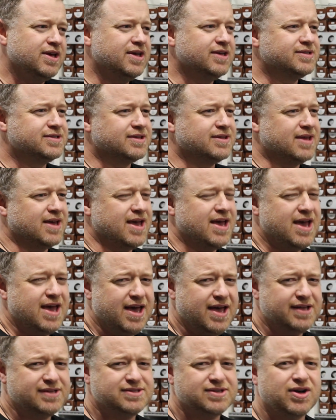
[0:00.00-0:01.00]
Is it the
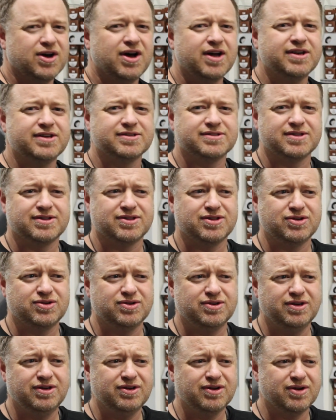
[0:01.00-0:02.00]
hair side? Is it the
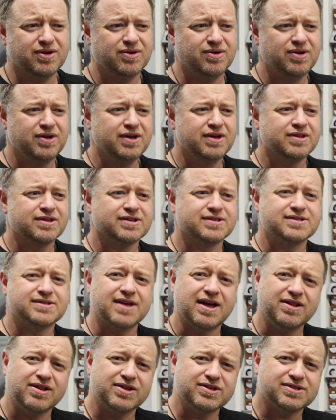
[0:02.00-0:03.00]
you know the
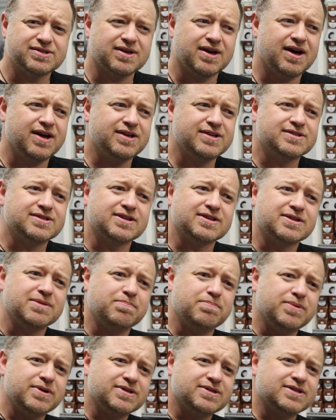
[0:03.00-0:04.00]
salon side? Is it
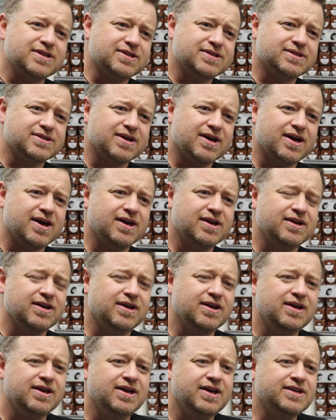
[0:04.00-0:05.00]
the business side?
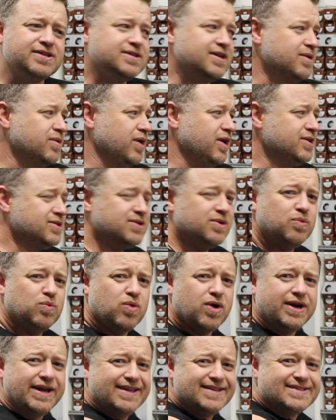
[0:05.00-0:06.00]
Is it is it
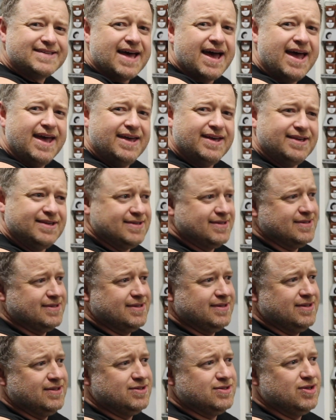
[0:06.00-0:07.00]
what it
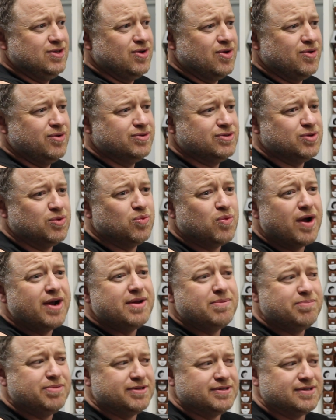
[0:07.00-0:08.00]
takes you know to
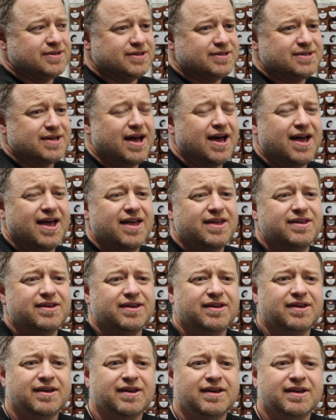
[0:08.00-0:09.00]
run a business?
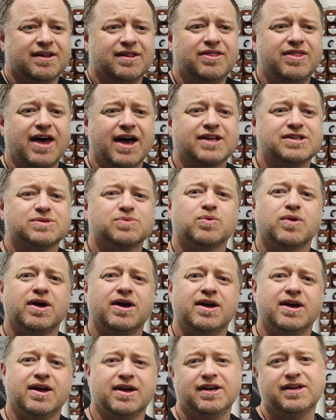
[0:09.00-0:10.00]
Hey? that's
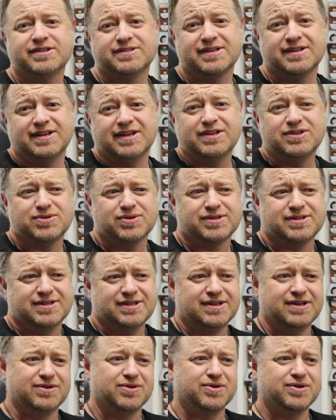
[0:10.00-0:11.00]
where is it
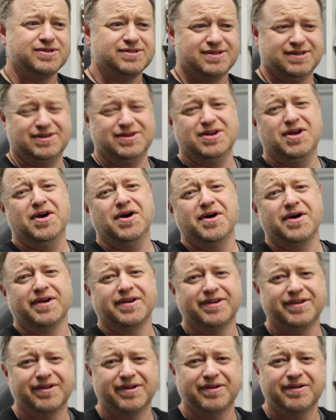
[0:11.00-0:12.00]
interesting or is it
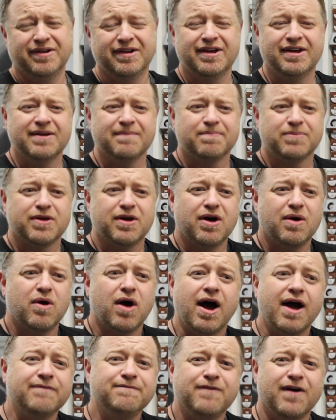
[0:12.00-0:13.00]
not? You know,
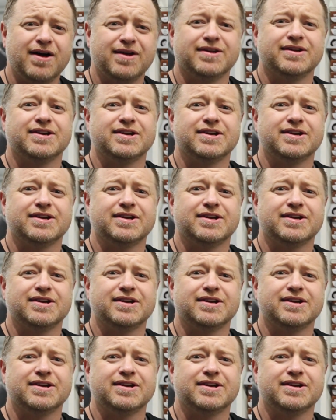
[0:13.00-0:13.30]
I find